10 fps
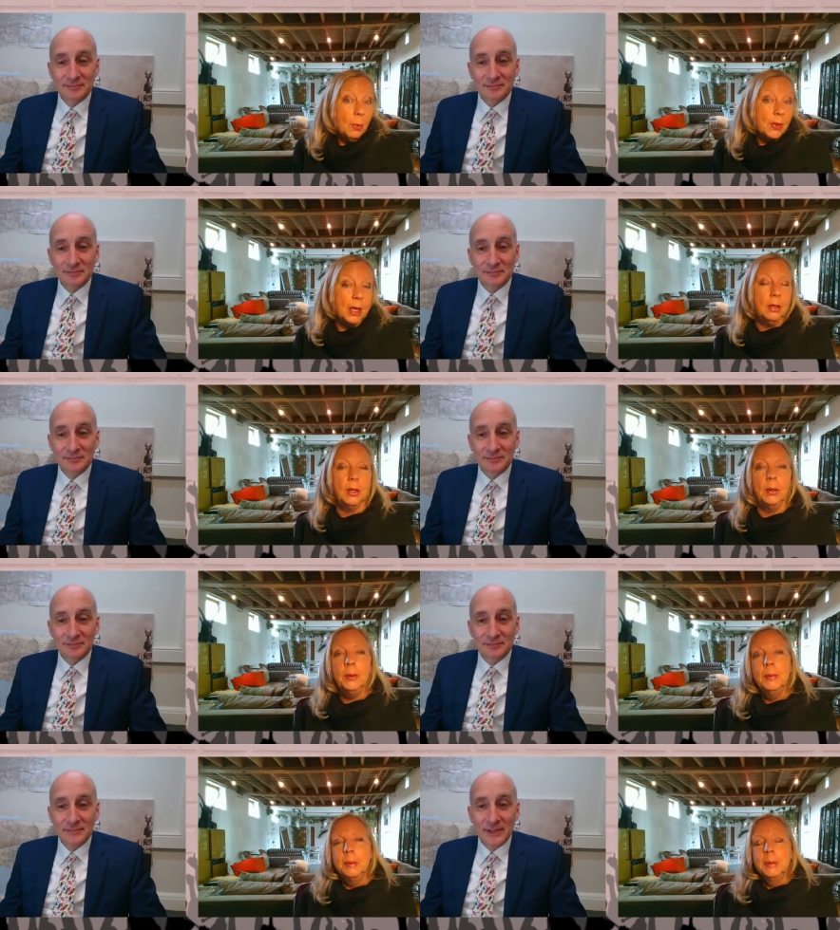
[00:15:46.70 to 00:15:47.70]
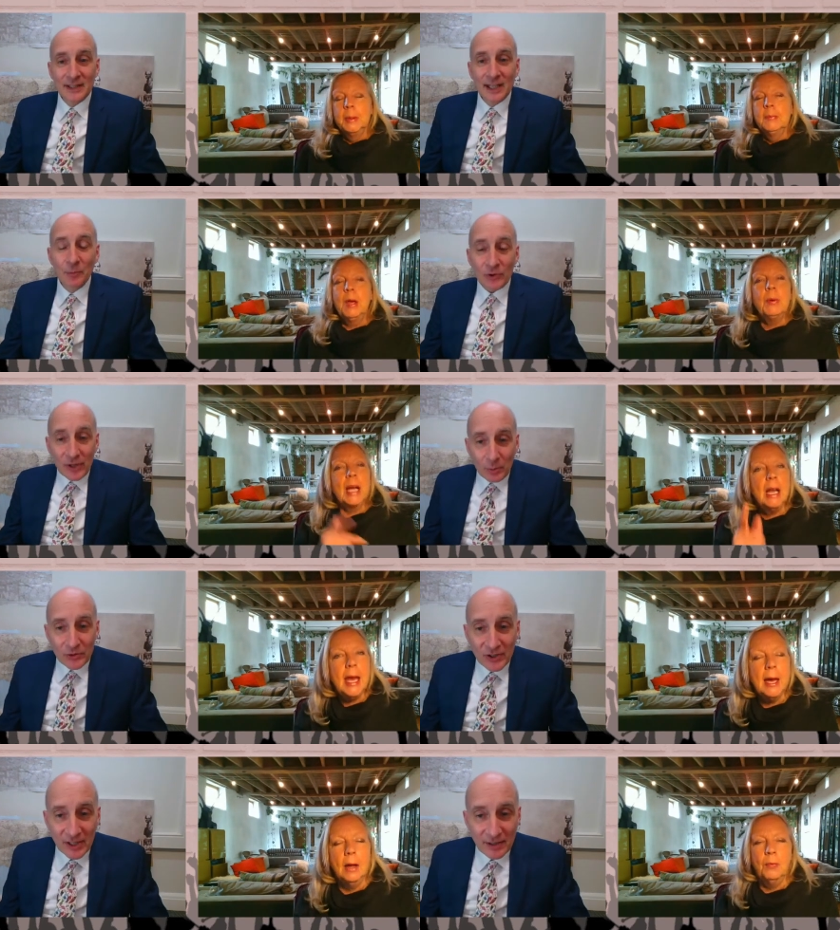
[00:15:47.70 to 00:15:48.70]
Speaker 1: got on with it, you know. What, they were
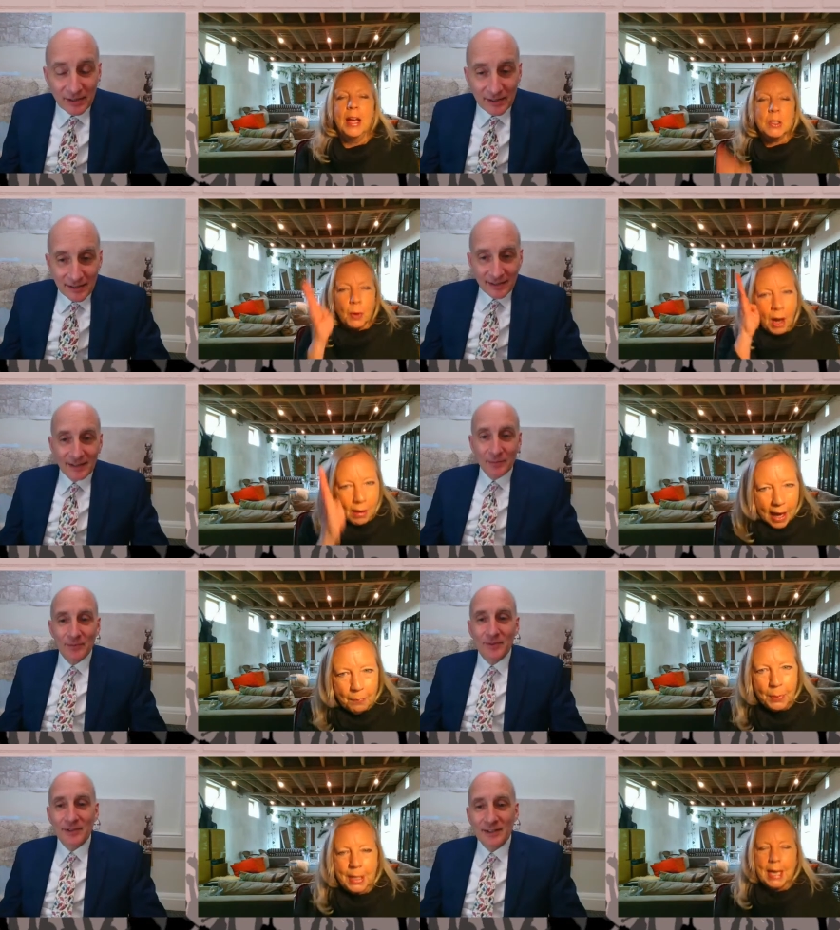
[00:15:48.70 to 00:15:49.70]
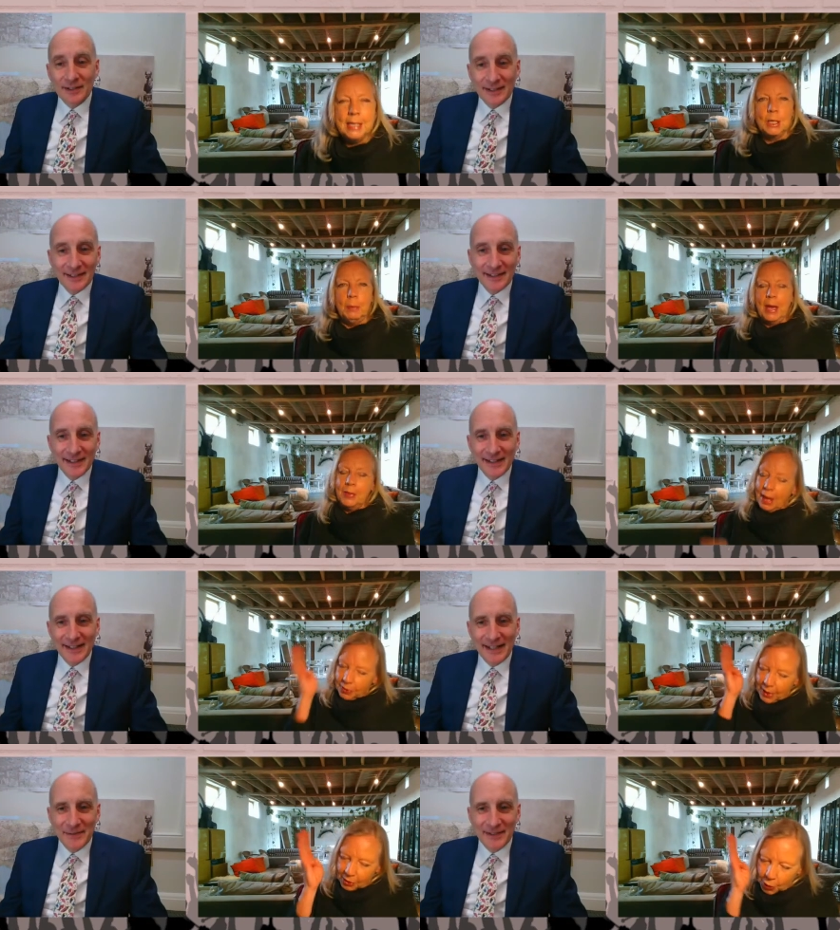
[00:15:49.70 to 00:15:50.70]
what, That's what our government needs to be.
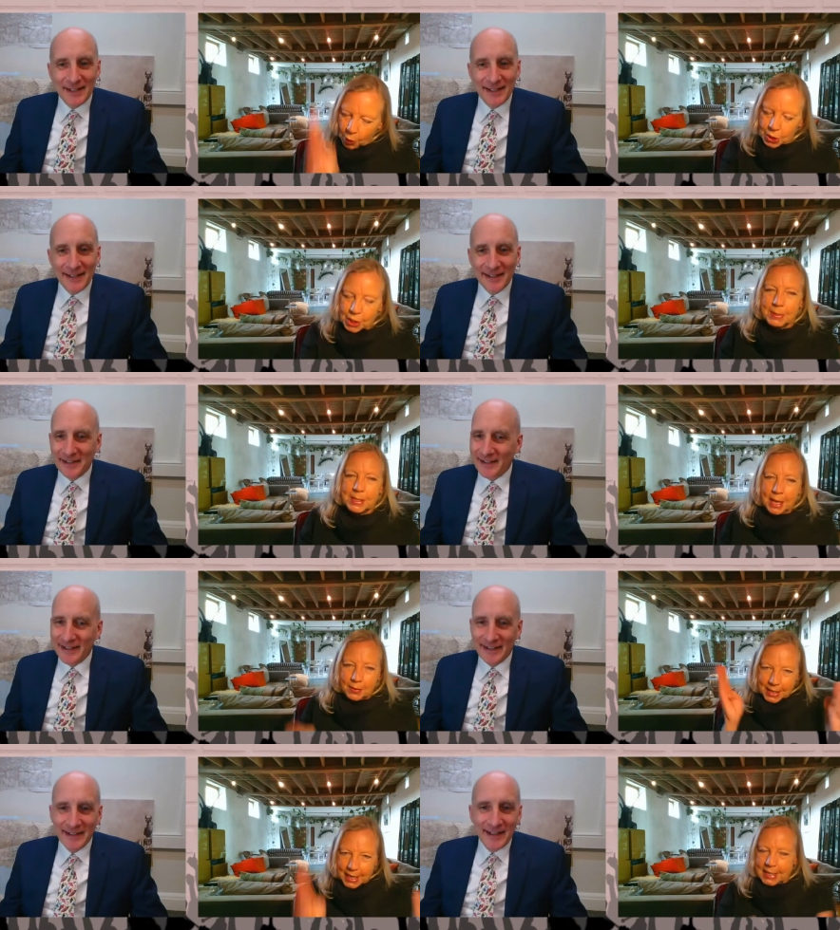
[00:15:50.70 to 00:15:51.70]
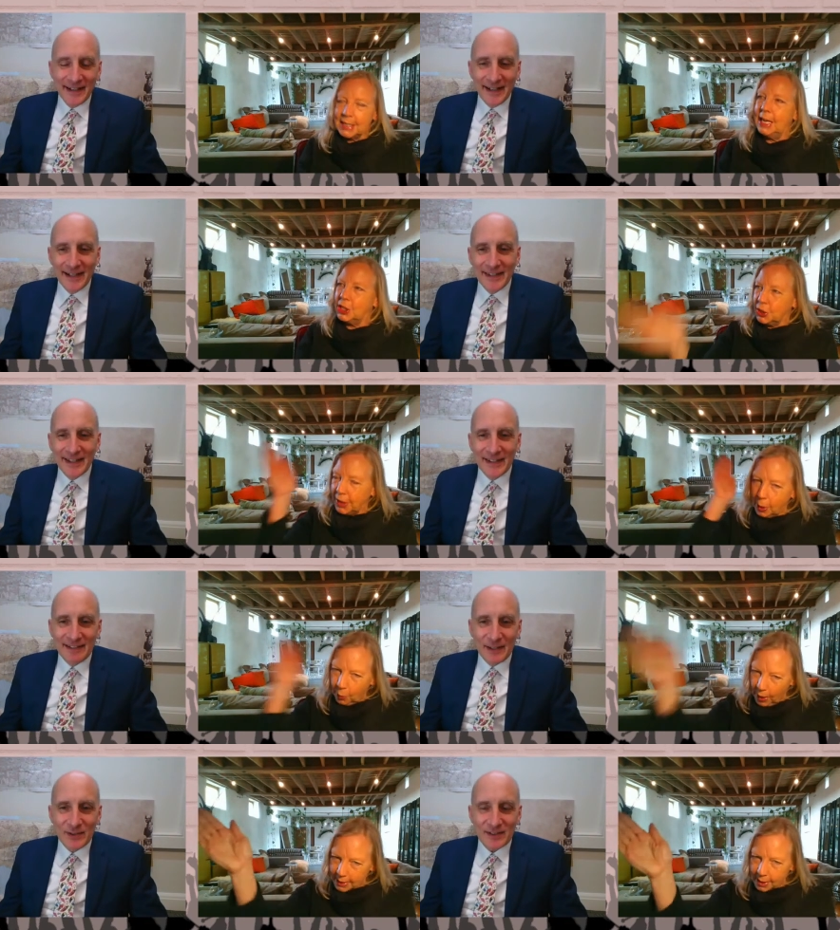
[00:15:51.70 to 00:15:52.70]
They, they thought to themselves, here's the issue.
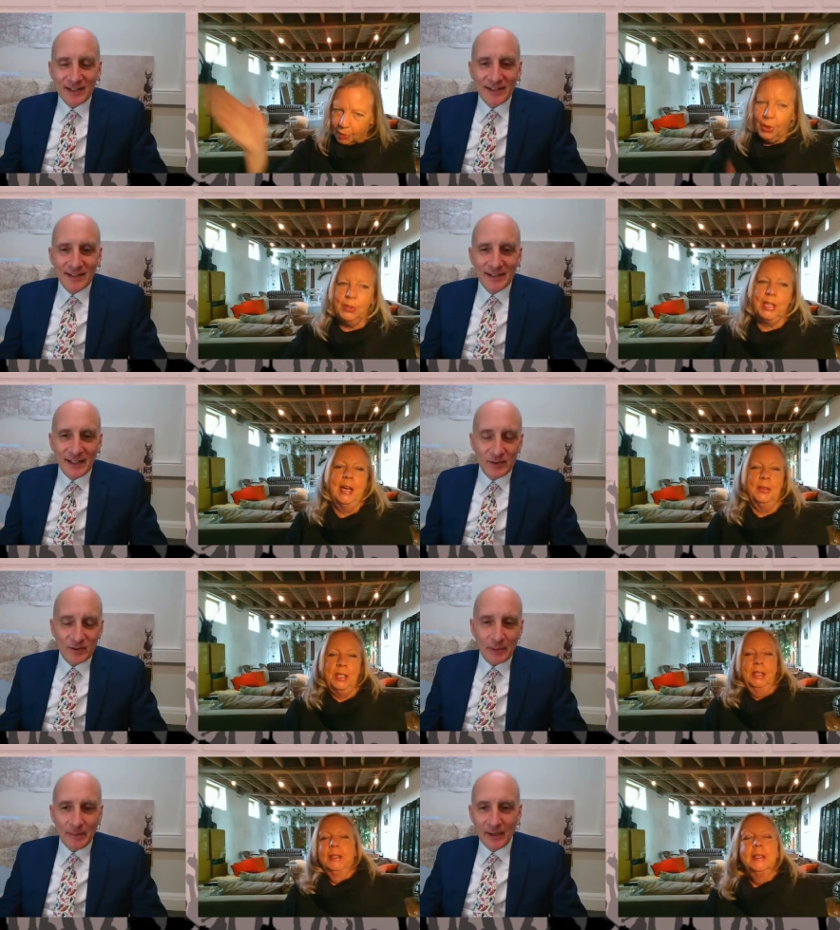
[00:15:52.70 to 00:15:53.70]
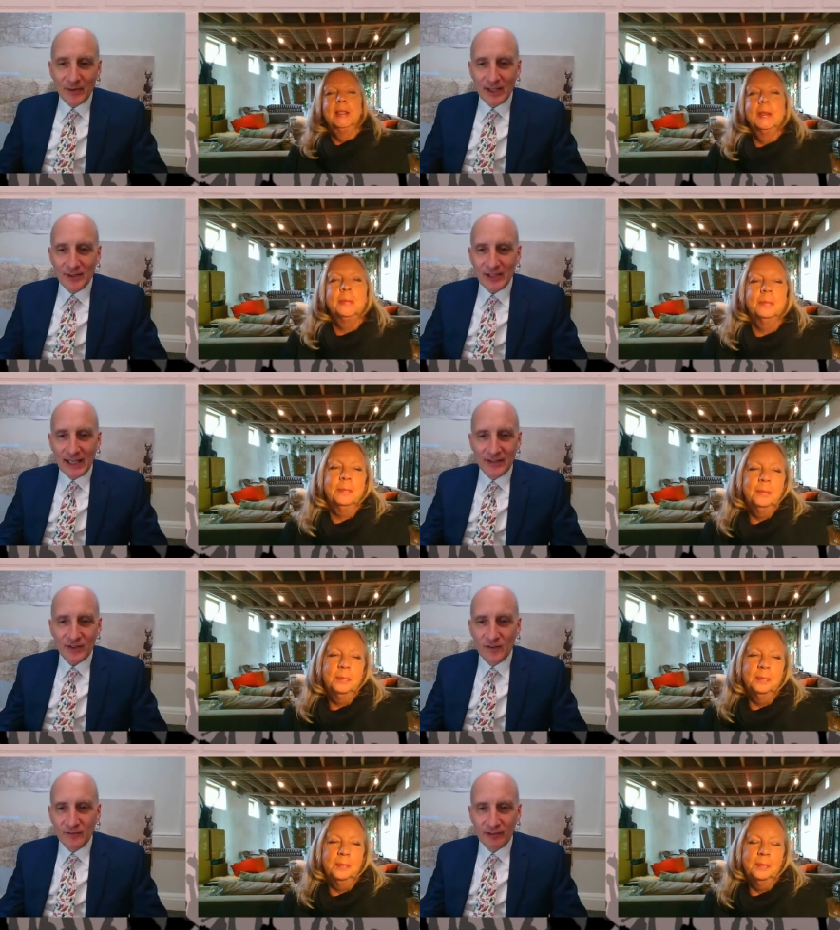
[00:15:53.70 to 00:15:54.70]
Now,
Speaker 2: where's there, his
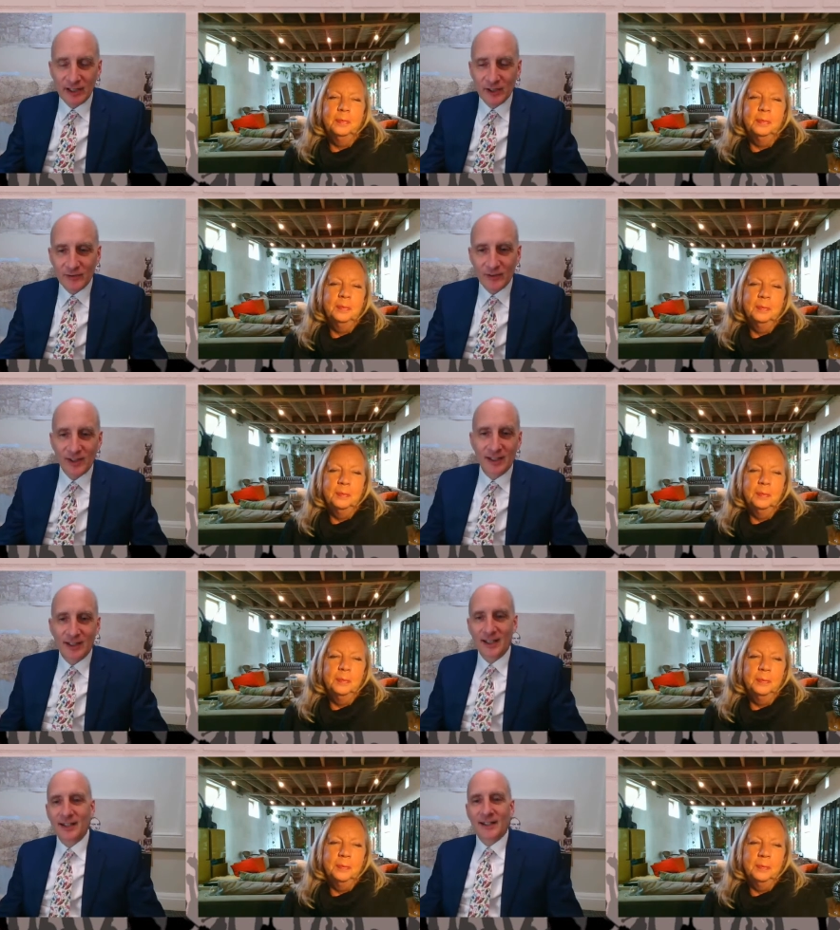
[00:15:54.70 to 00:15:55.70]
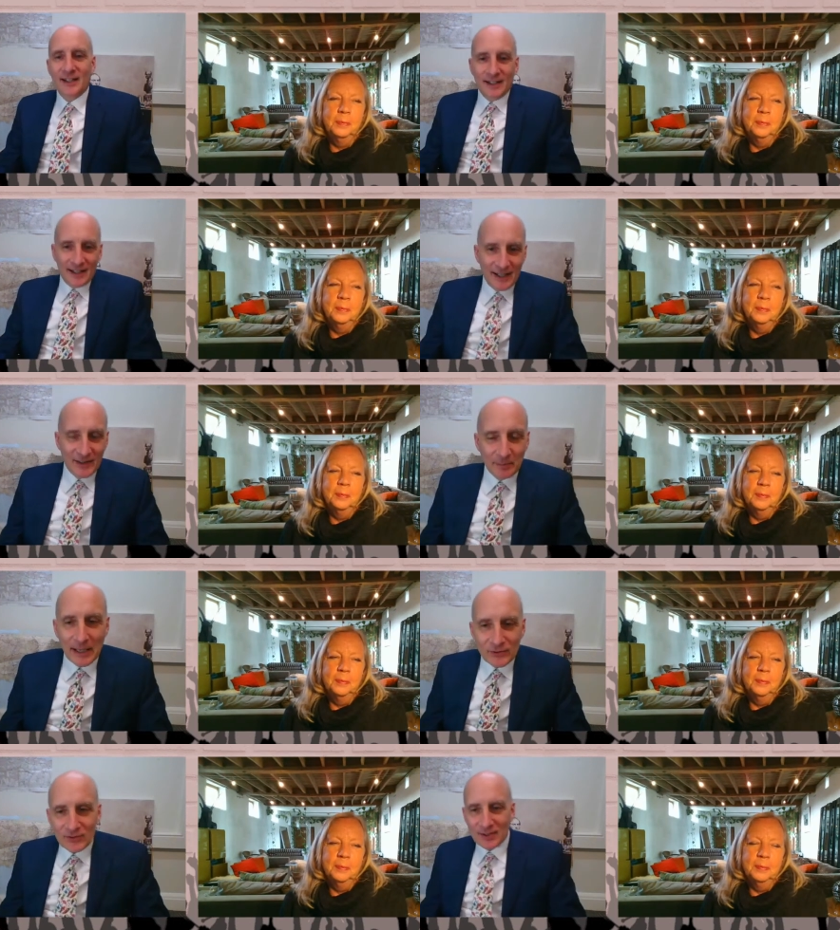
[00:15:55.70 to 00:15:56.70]
hands are hovering over the uh, uh, the
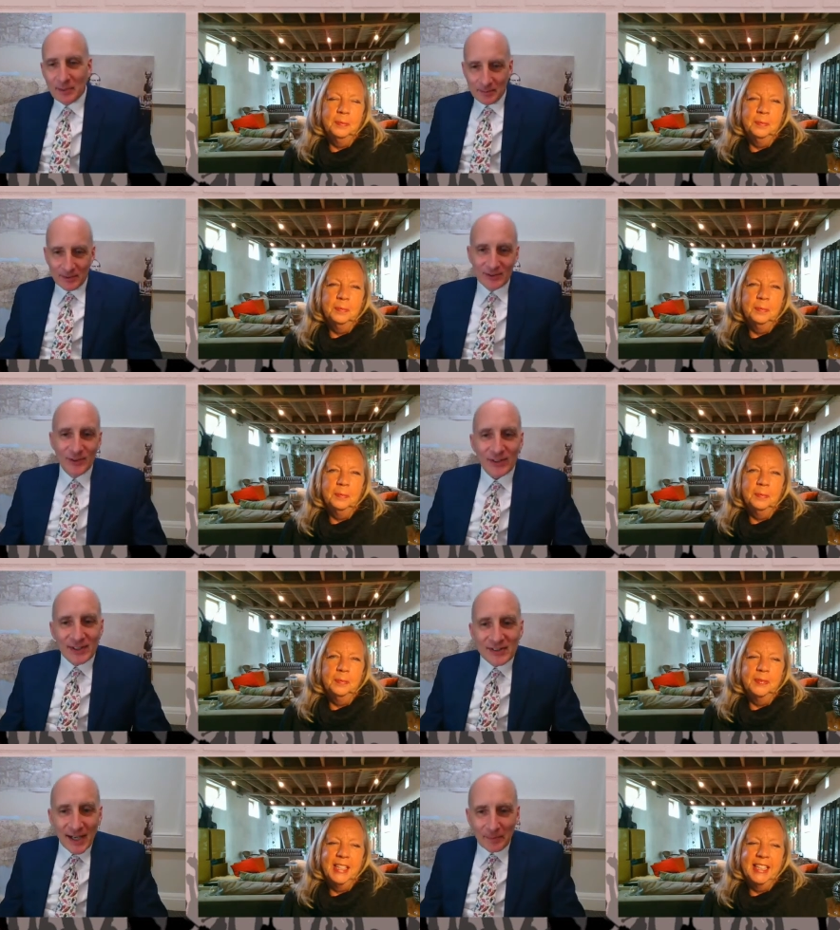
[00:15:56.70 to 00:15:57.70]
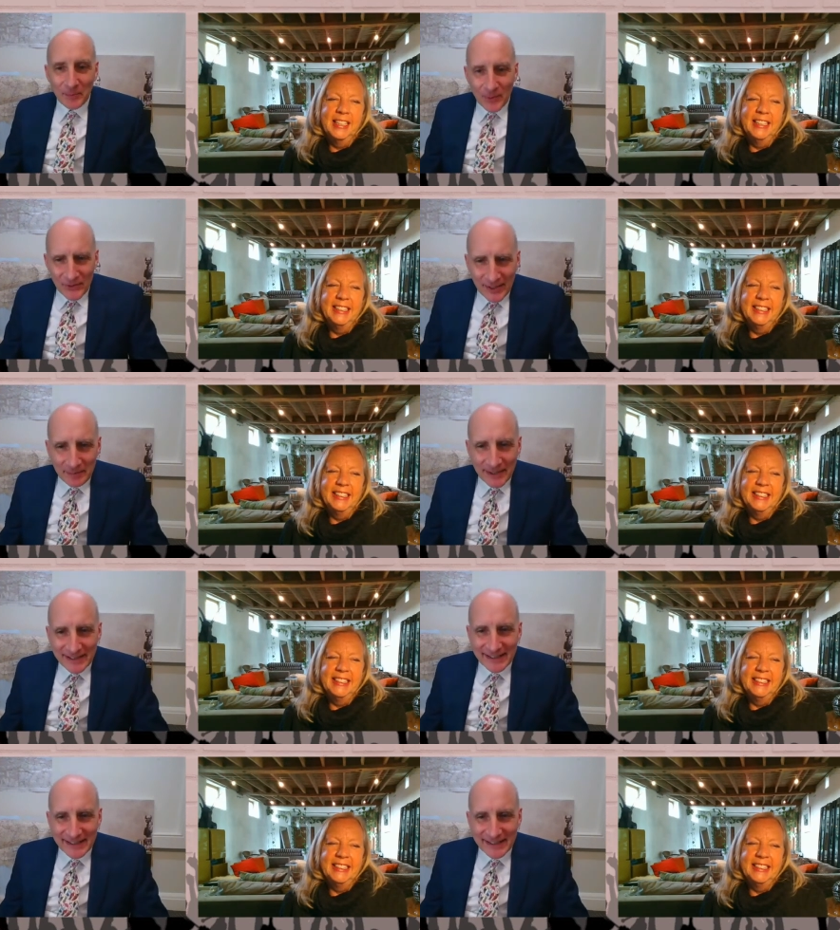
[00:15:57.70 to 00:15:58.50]
mouse at the moment to look this up. What's the name of